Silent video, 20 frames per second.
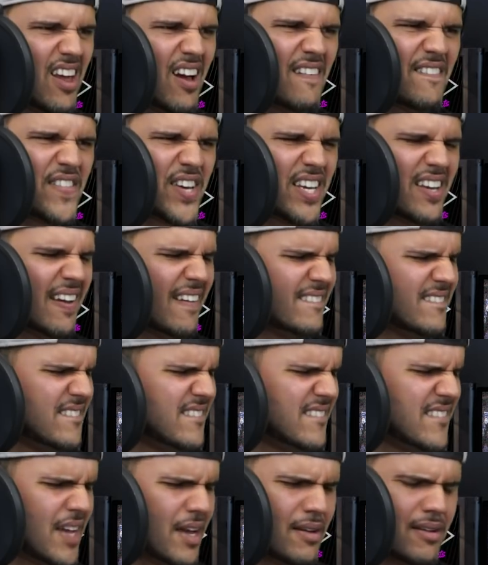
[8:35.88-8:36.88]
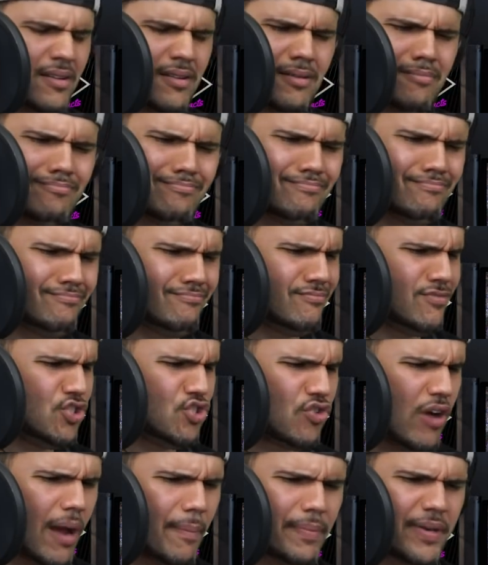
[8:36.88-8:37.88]
Love it.
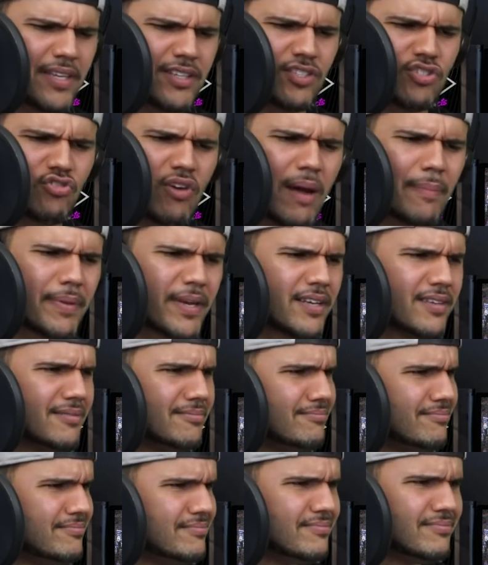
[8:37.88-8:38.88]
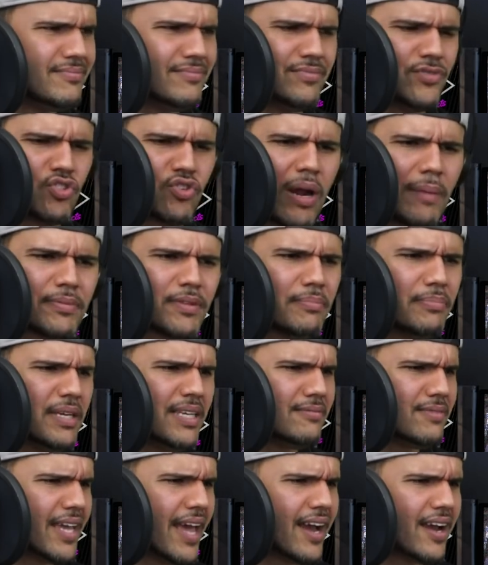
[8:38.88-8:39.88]
Drop it, drop it. Drop the beat,
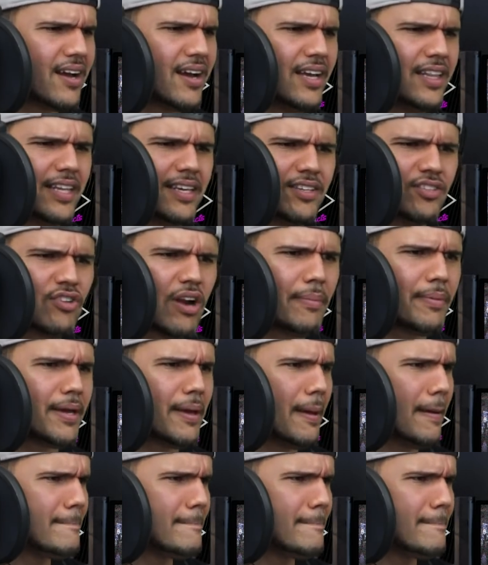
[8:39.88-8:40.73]
Kylie, drop it.